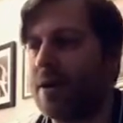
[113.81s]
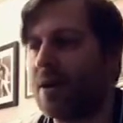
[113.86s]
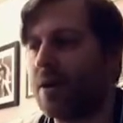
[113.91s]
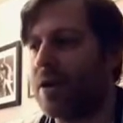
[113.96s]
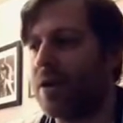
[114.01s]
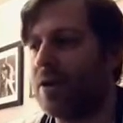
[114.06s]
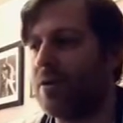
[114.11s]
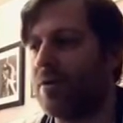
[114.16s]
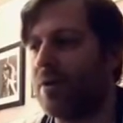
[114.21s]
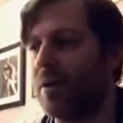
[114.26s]

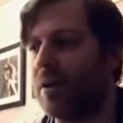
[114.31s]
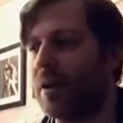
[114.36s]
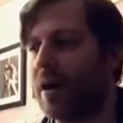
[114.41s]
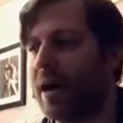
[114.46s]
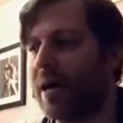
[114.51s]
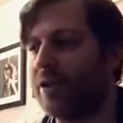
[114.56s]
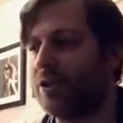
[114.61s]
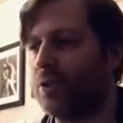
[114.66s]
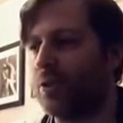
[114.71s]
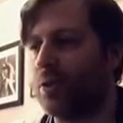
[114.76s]
You
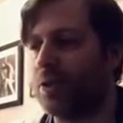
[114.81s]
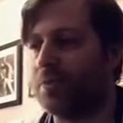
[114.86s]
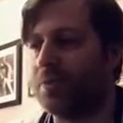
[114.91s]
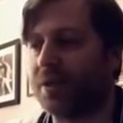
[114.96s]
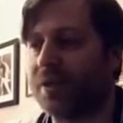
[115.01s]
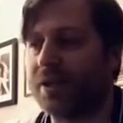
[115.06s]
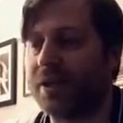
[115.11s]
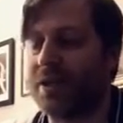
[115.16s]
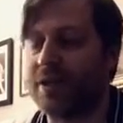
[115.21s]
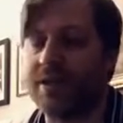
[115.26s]
had George
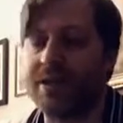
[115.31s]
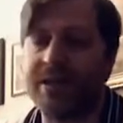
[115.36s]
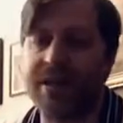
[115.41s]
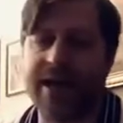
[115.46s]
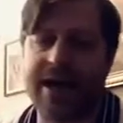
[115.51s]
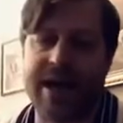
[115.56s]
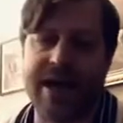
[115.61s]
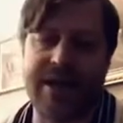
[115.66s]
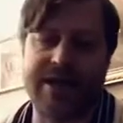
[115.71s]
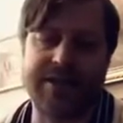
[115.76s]
McClellan
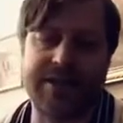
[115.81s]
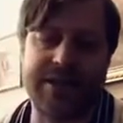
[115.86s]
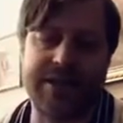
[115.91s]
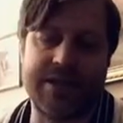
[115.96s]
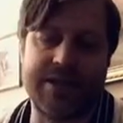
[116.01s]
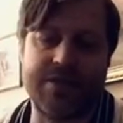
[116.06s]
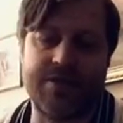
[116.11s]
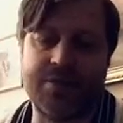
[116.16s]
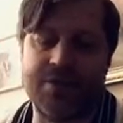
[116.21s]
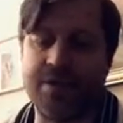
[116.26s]
as the
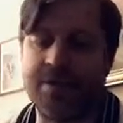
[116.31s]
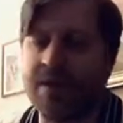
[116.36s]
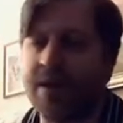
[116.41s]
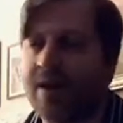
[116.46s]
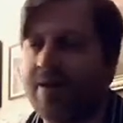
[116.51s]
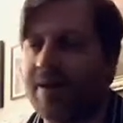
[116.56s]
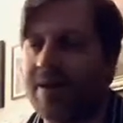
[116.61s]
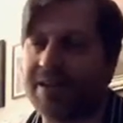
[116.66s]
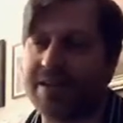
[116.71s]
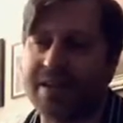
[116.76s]
Union.
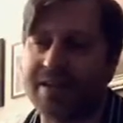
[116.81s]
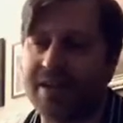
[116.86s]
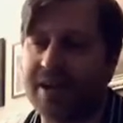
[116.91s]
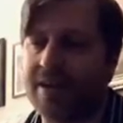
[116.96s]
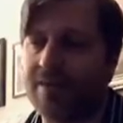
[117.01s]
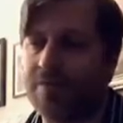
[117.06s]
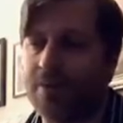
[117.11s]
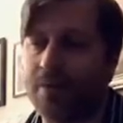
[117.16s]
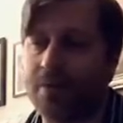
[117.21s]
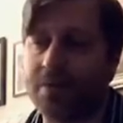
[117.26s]
That's not that
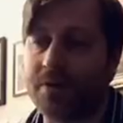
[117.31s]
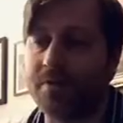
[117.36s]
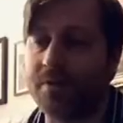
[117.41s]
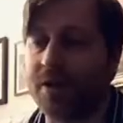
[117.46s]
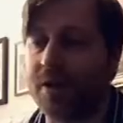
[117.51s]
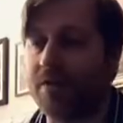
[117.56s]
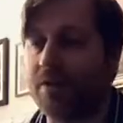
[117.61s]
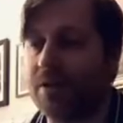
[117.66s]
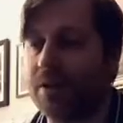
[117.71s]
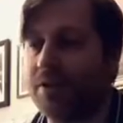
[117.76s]
important, but I
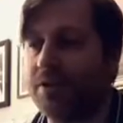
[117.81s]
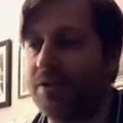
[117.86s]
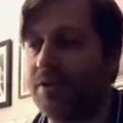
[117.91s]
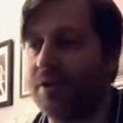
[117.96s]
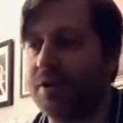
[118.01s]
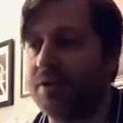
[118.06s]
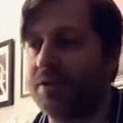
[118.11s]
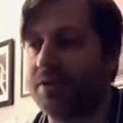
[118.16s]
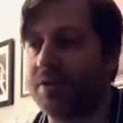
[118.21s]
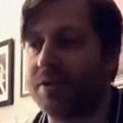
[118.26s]
wanted you to
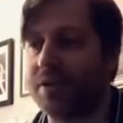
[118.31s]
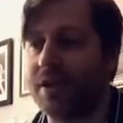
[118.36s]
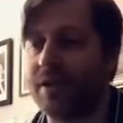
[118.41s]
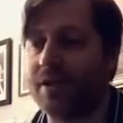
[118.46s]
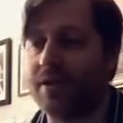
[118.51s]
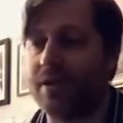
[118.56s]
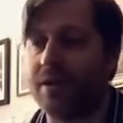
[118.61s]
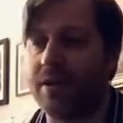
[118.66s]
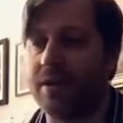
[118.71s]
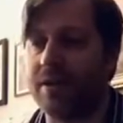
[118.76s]
understand
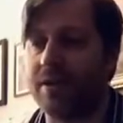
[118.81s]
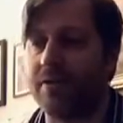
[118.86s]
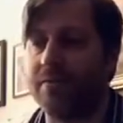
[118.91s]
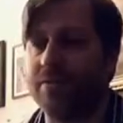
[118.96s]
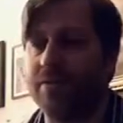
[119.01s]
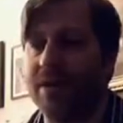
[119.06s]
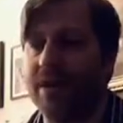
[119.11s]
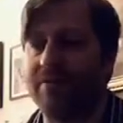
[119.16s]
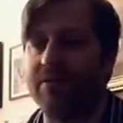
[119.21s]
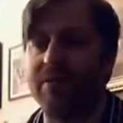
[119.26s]
that
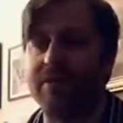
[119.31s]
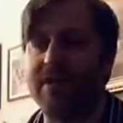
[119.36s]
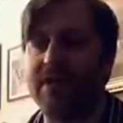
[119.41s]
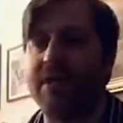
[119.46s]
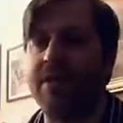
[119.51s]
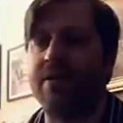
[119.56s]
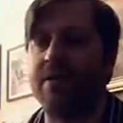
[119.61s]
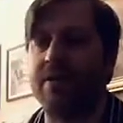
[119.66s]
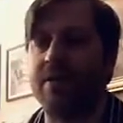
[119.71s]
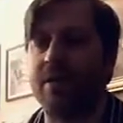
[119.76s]
you have
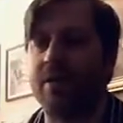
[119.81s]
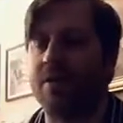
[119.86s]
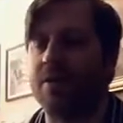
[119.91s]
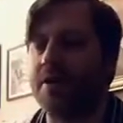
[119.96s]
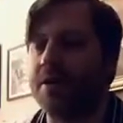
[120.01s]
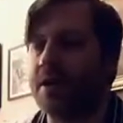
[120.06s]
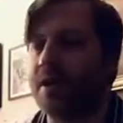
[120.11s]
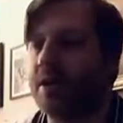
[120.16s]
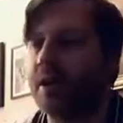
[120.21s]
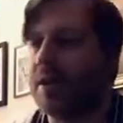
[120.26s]
Lee already